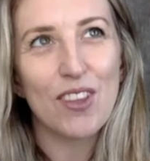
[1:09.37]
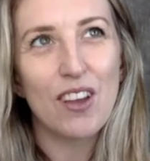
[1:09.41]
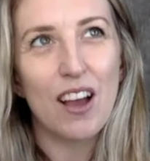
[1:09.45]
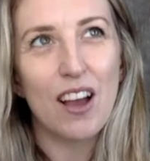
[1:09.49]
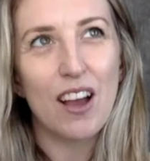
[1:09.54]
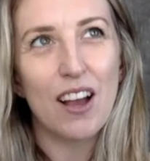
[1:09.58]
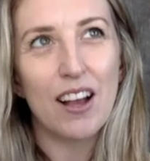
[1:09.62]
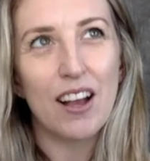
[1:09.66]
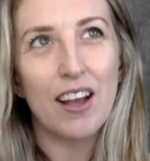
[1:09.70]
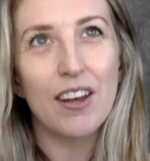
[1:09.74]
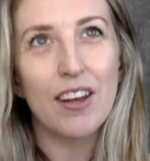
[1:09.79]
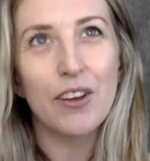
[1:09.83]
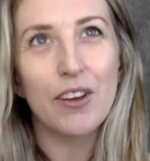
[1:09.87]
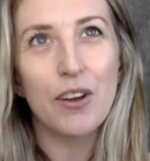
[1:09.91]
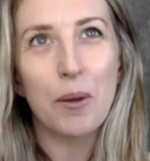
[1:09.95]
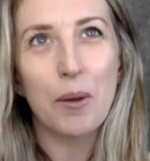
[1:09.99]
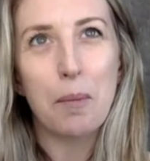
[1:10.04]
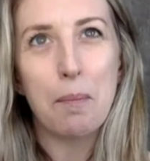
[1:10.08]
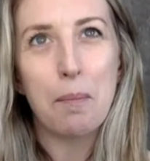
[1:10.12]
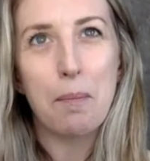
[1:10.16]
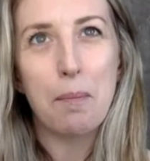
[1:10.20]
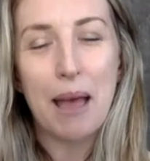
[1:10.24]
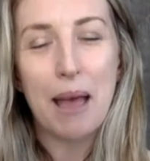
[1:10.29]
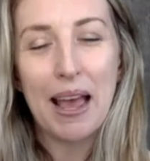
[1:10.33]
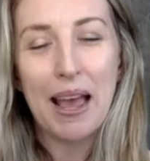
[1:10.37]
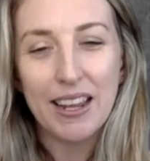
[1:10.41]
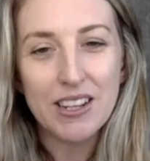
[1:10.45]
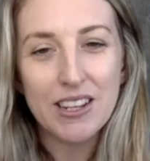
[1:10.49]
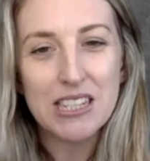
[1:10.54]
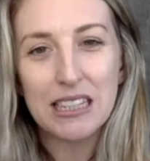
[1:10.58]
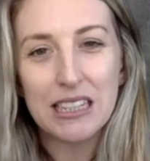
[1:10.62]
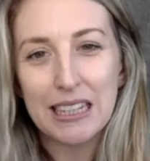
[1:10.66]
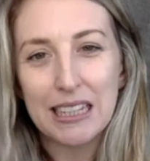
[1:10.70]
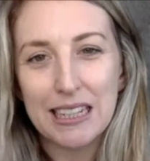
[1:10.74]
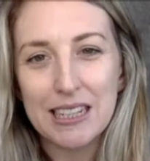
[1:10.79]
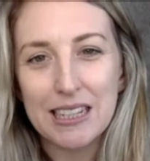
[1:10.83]
I kind of got
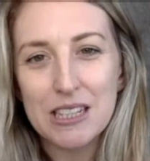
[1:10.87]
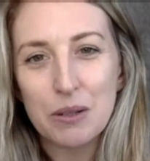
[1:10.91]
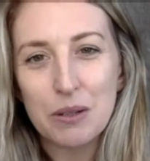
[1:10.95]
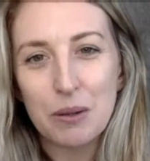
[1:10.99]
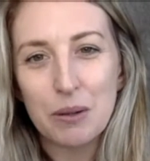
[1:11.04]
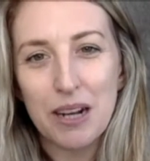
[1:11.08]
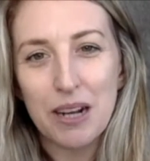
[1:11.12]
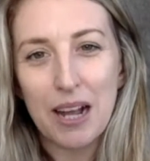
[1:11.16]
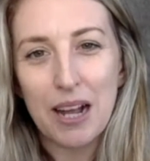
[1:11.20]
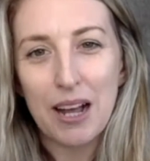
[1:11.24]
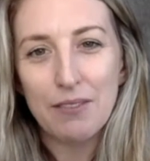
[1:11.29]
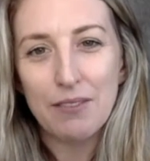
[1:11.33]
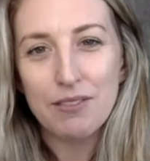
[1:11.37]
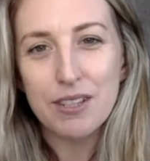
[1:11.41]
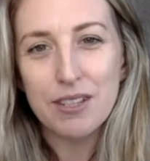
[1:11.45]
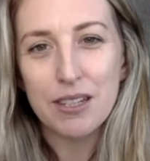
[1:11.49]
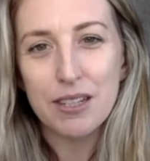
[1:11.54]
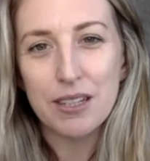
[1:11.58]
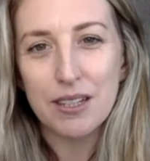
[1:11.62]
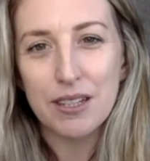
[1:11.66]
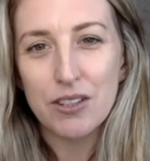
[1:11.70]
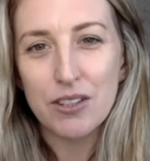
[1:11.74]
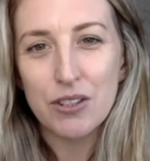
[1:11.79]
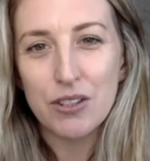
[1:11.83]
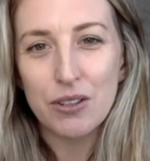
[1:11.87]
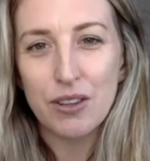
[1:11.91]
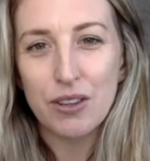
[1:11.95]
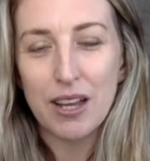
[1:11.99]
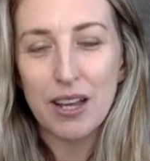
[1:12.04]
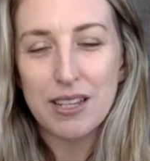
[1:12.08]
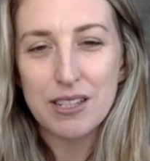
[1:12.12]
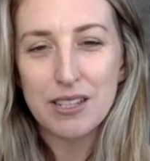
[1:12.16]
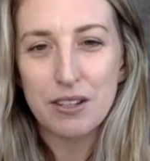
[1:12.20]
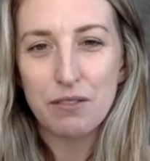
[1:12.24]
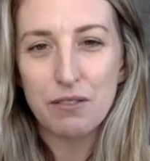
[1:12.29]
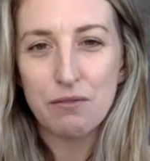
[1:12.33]
majorly into it after
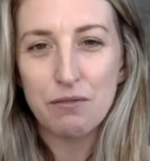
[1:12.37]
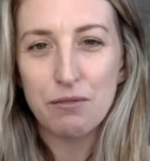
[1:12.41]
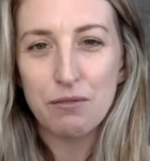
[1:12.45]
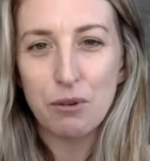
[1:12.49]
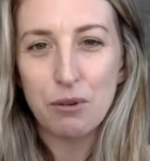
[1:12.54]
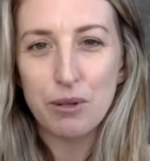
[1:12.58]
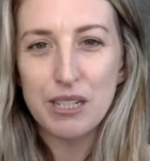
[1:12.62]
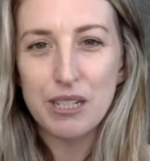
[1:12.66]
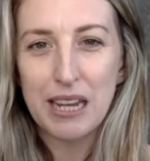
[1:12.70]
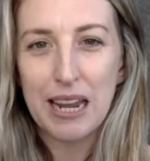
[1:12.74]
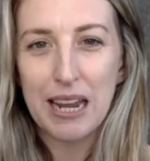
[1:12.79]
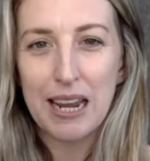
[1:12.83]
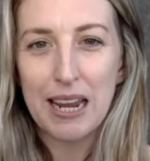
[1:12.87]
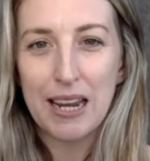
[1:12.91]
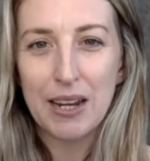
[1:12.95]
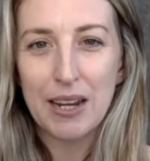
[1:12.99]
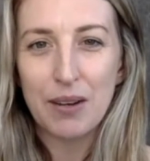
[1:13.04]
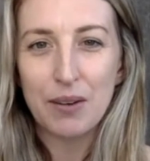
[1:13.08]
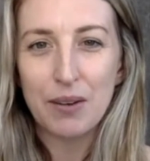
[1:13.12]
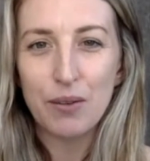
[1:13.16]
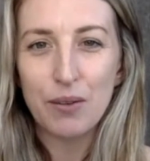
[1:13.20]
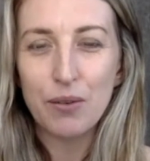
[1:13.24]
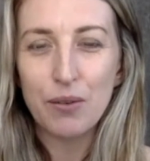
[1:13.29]
2014